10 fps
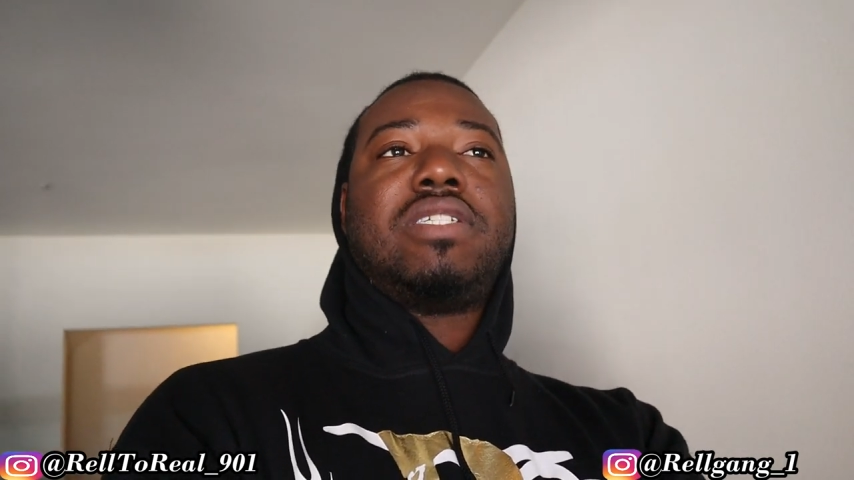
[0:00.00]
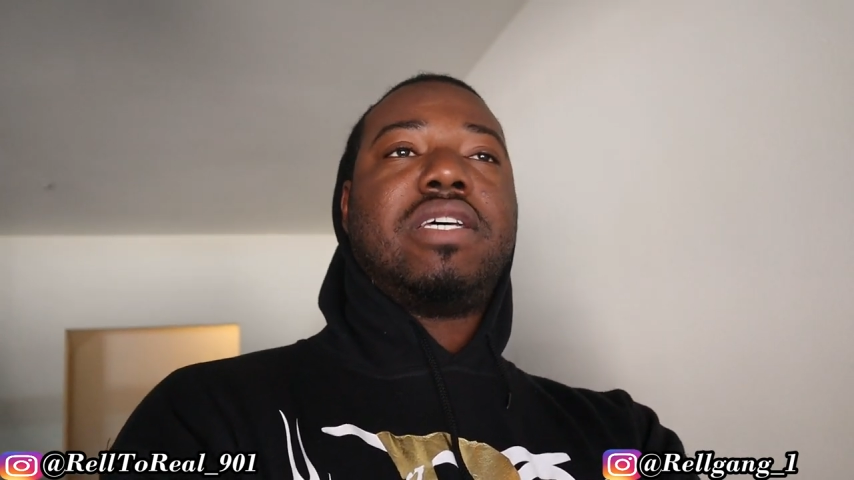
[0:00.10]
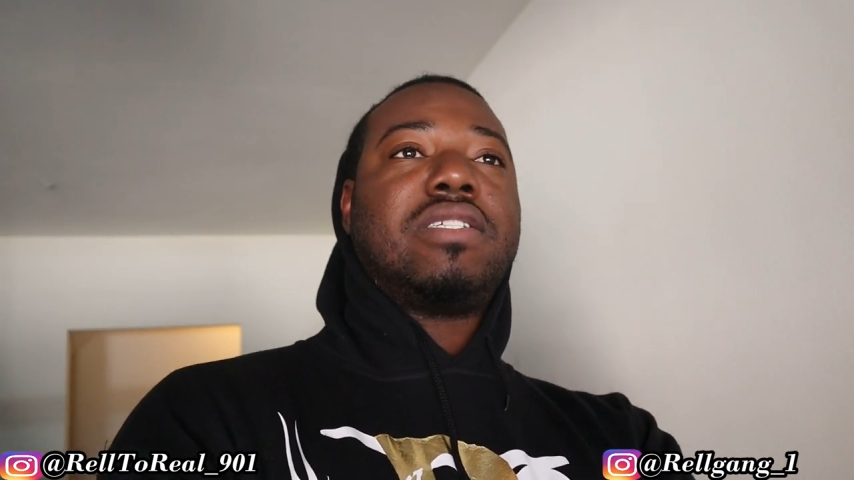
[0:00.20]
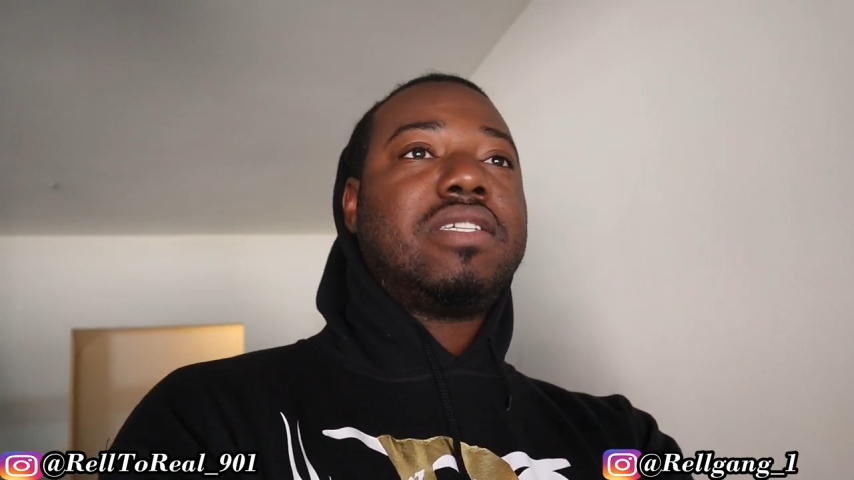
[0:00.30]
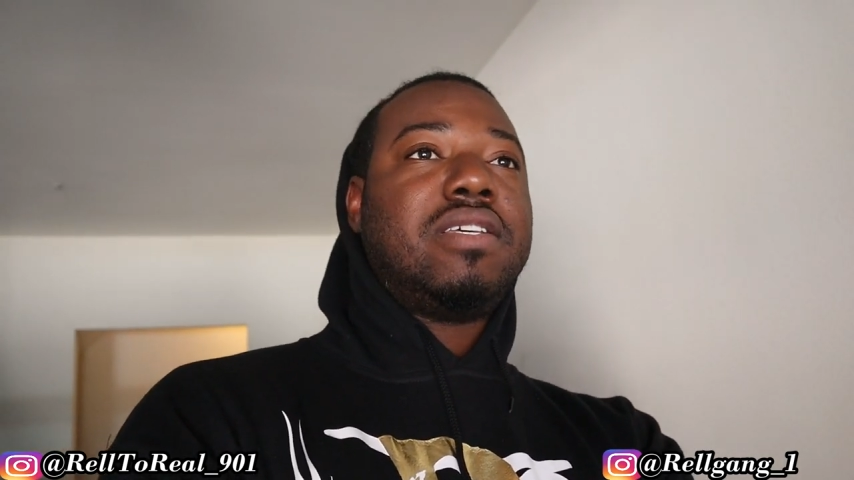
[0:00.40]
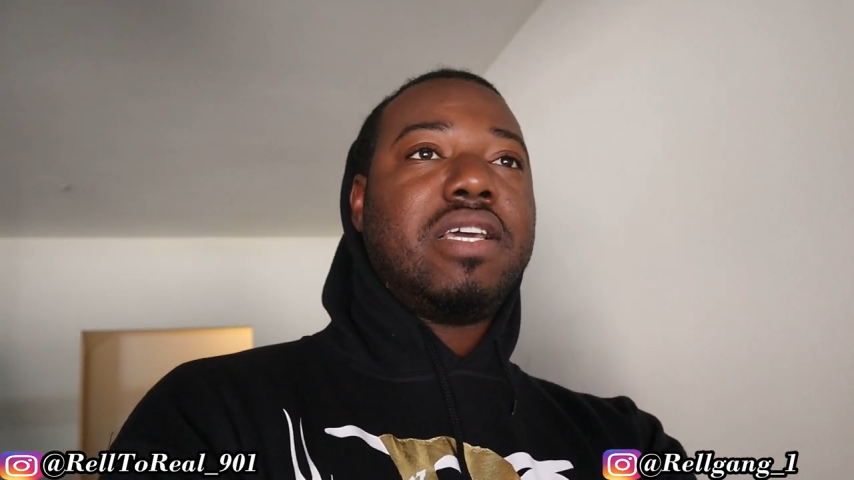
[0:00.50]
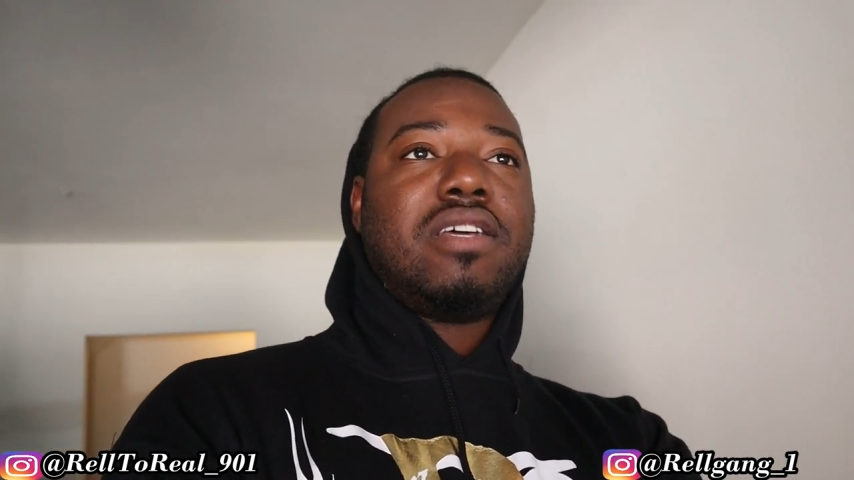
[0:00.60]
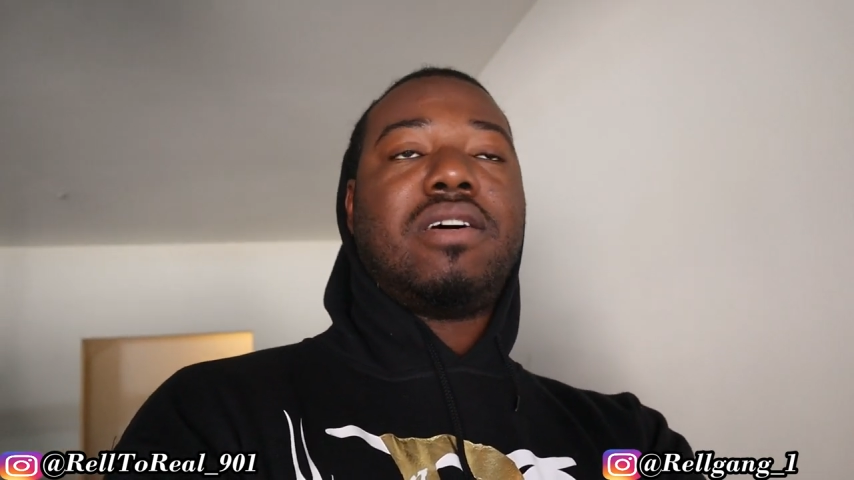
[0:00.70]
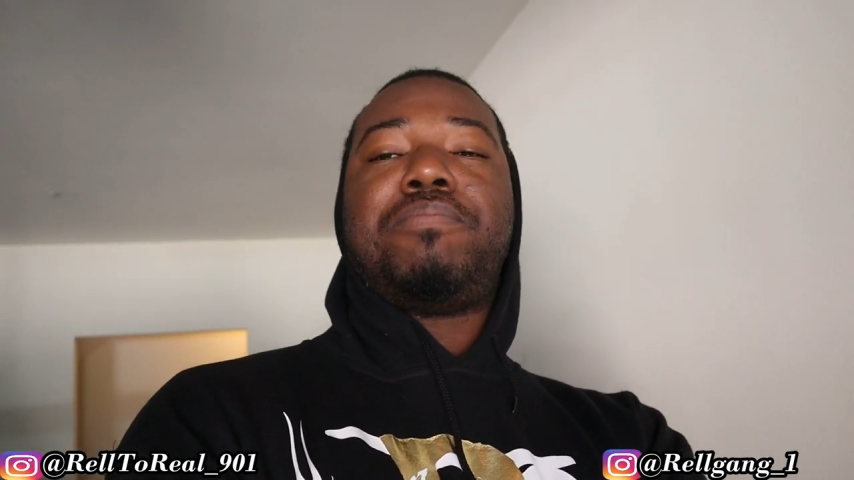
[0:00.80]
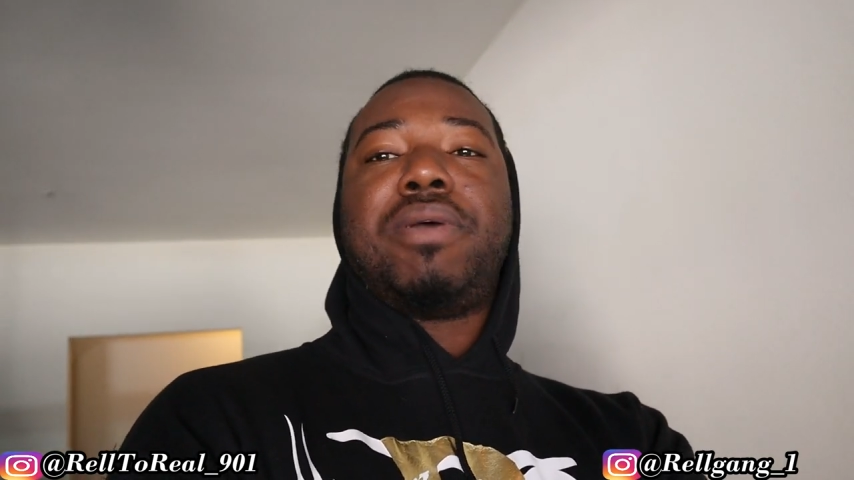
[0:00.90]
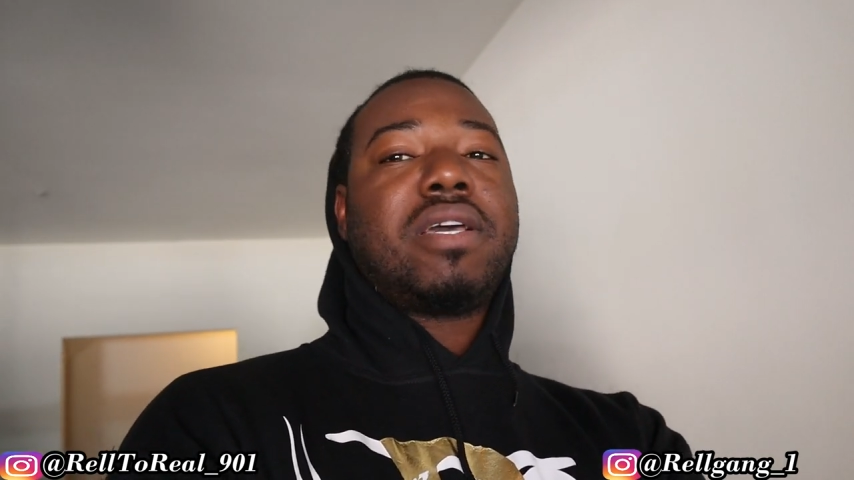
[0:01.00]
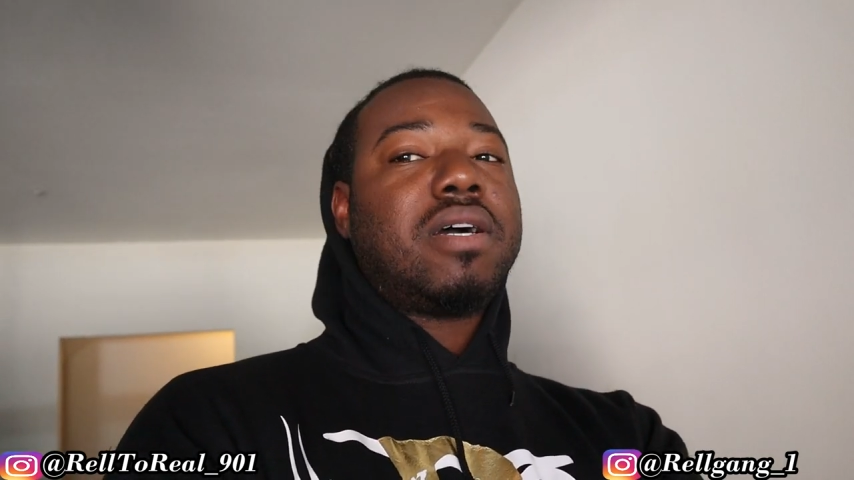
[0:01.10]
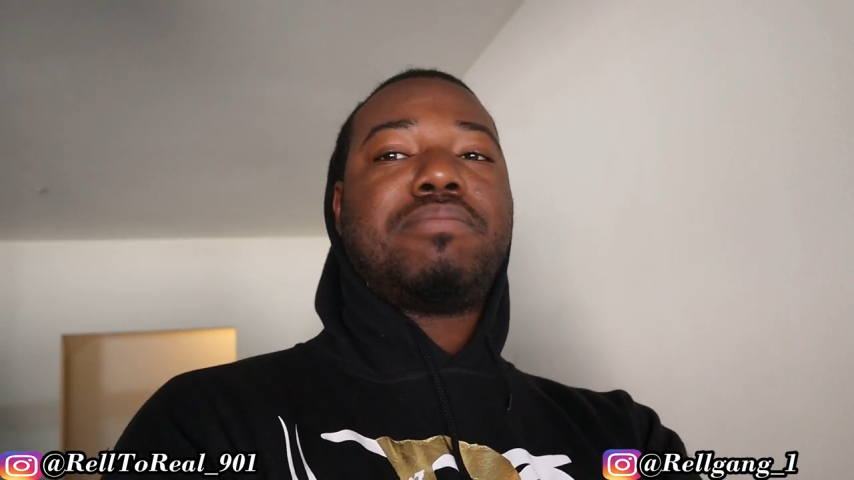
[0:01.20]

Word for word: just get up, pick